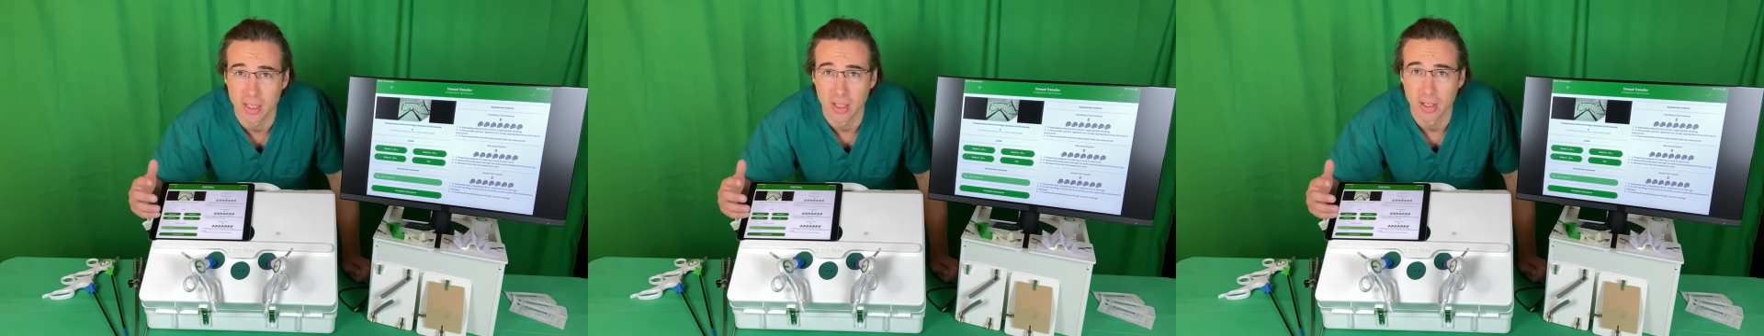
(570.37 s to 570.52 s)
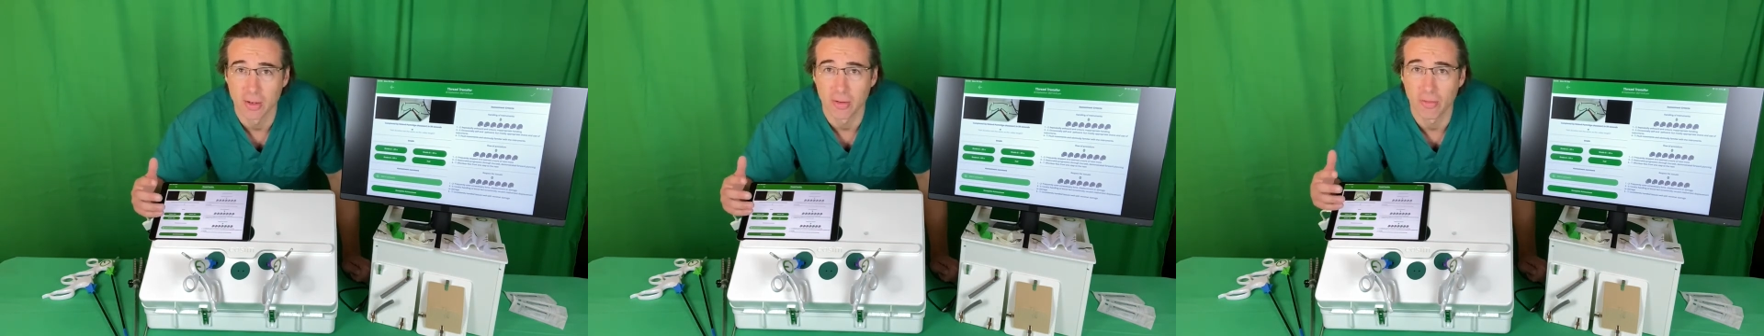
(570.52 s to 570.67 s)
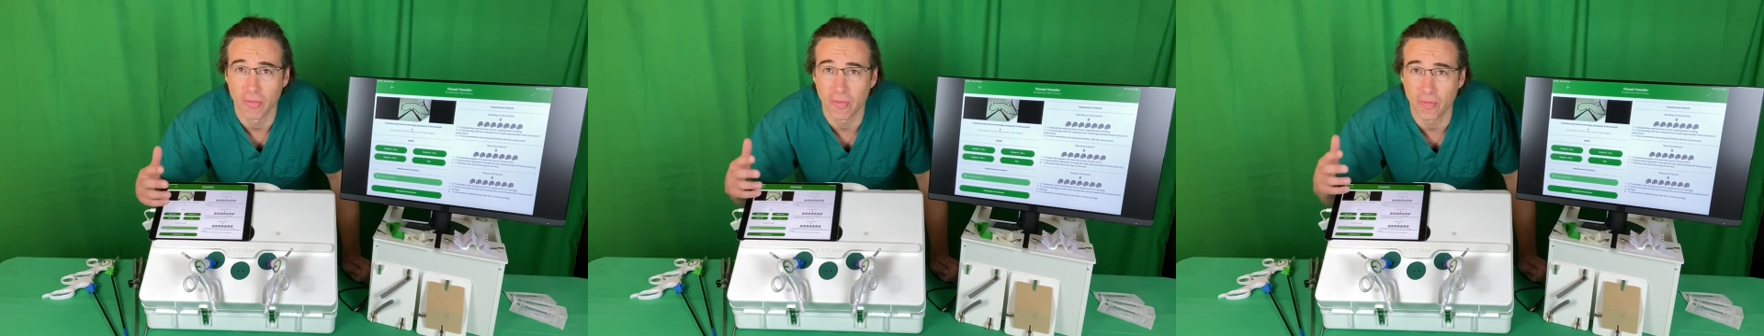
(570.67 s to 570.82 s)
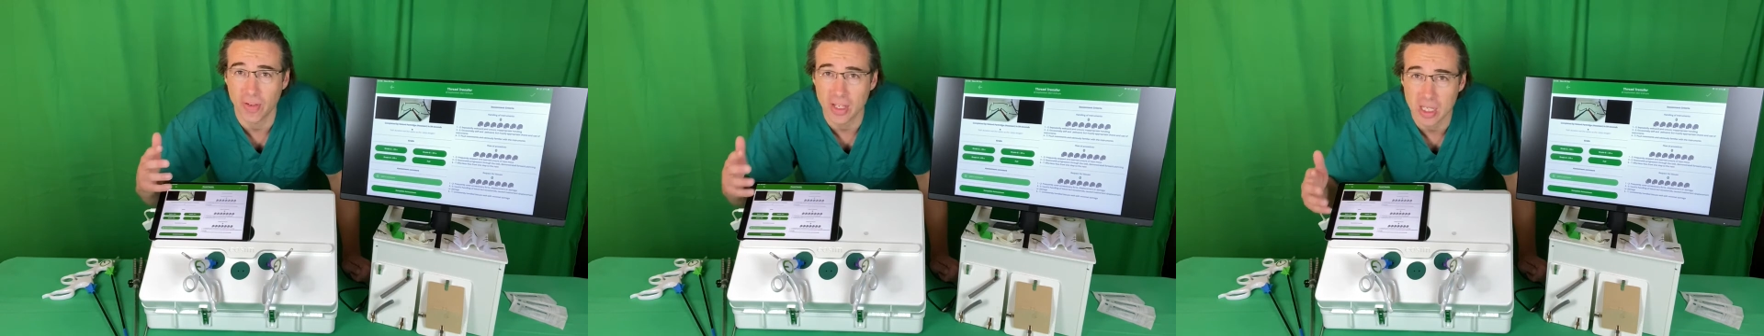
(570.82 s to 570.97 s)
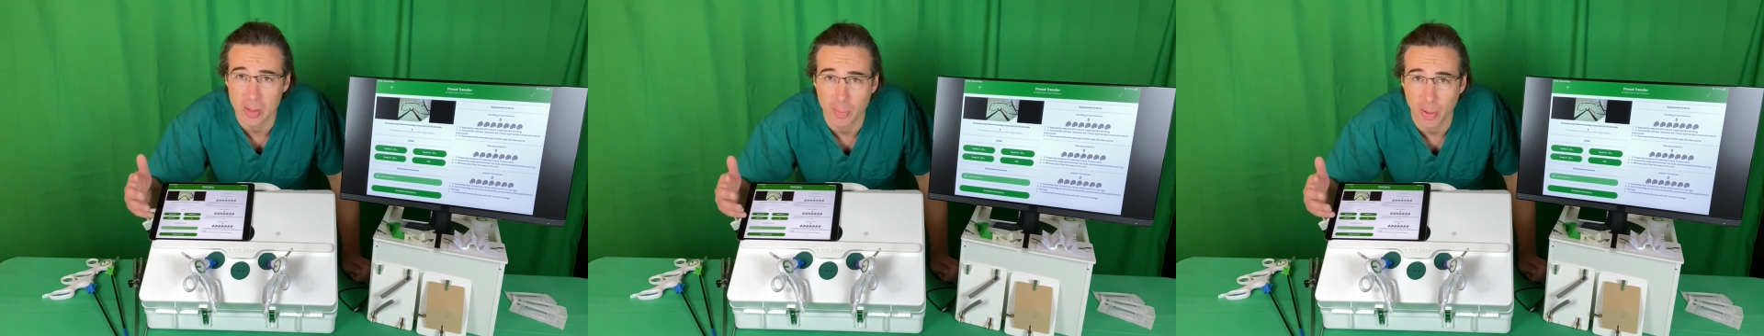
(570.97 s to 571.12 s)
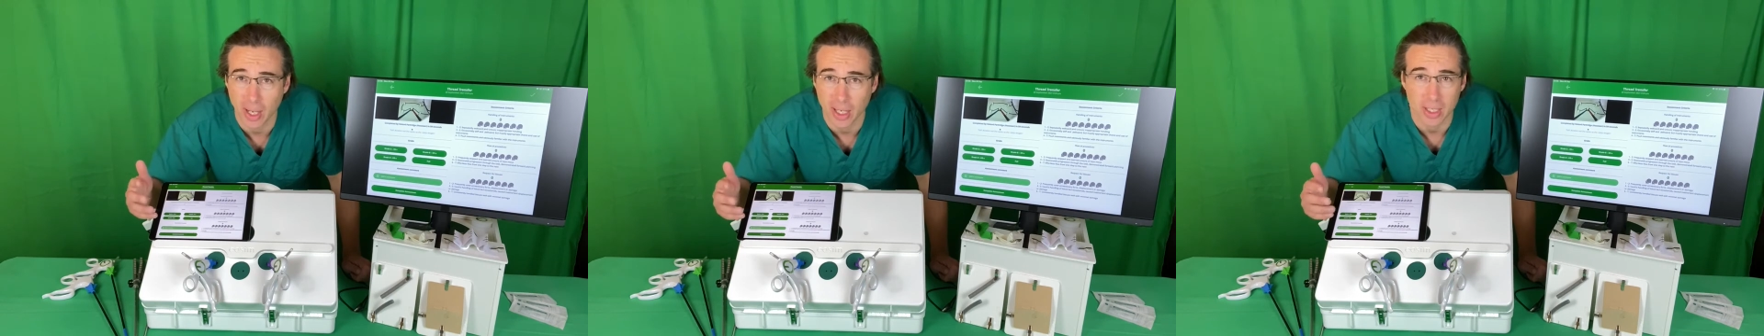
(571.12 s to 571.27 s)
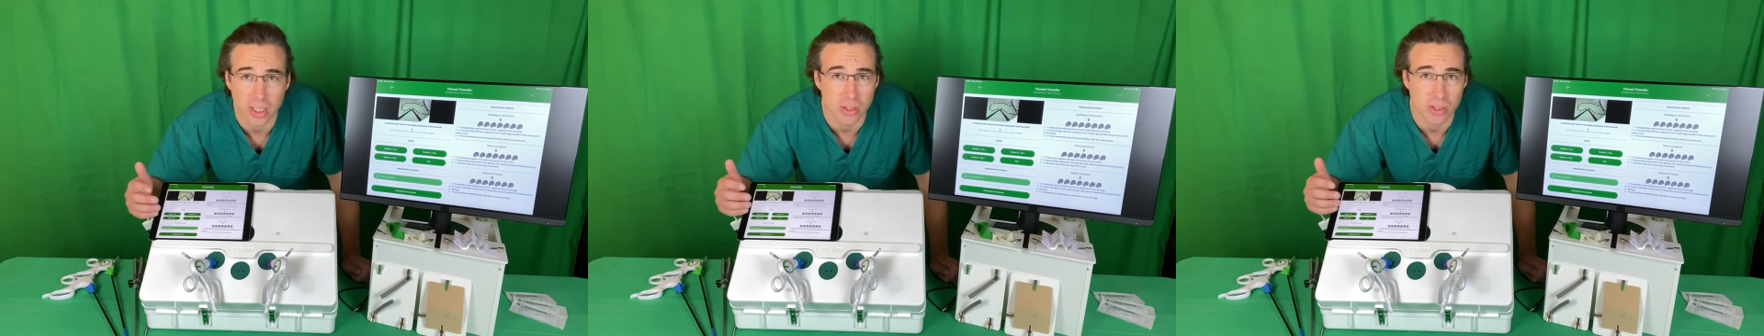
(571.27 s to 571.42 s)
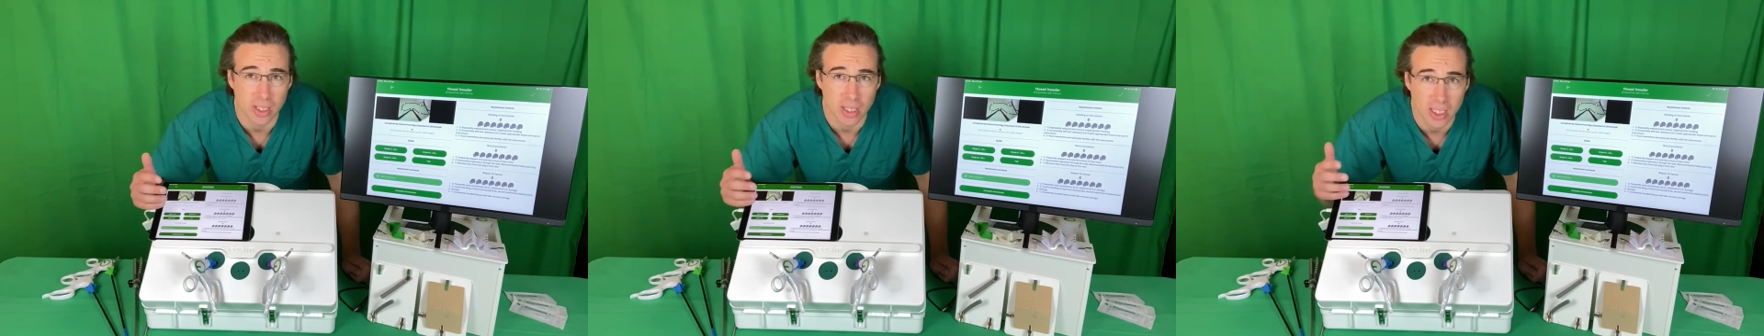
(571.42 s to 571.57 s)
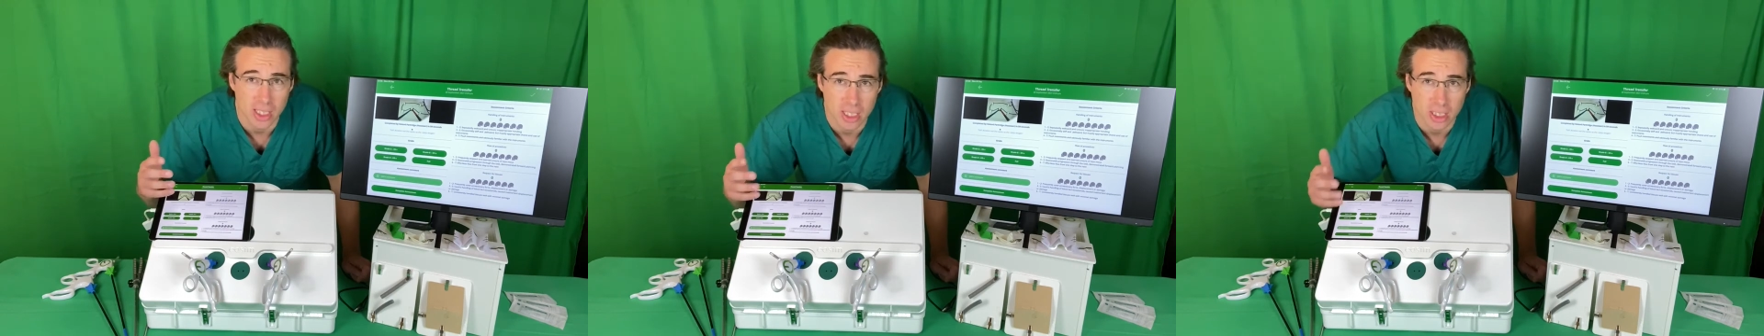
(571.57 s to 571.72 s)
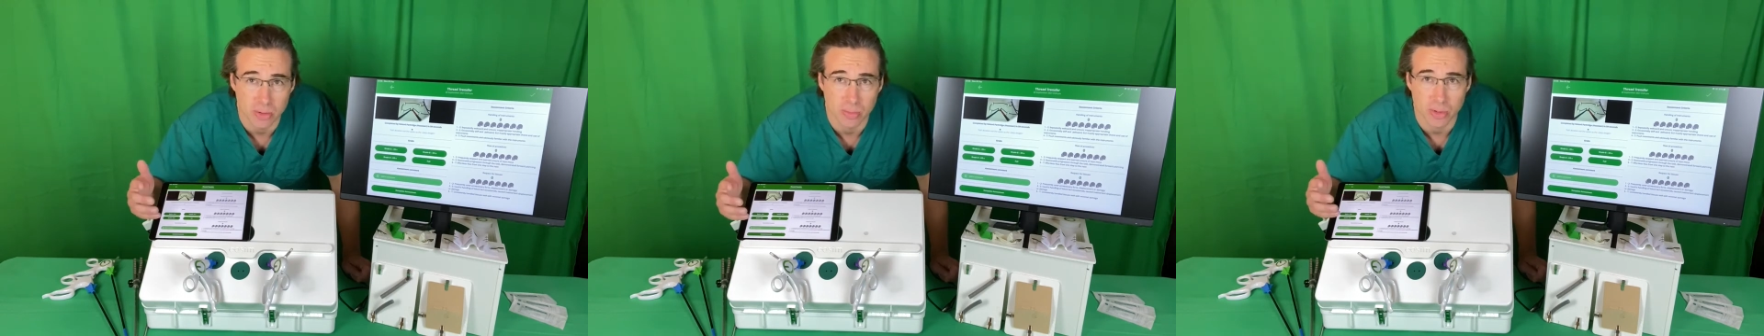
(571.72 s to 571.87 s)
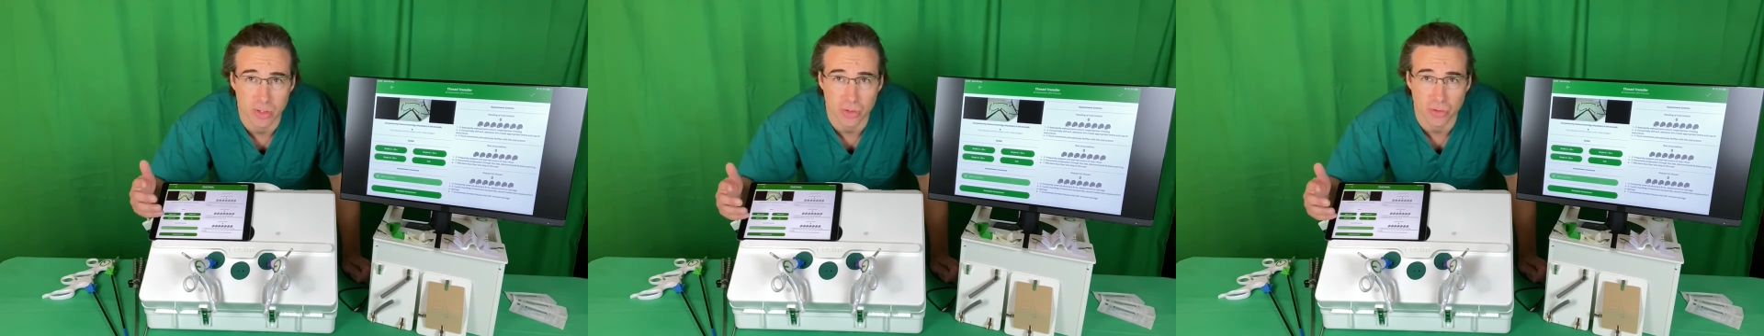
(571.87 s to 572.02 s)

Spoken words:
feedback using instrument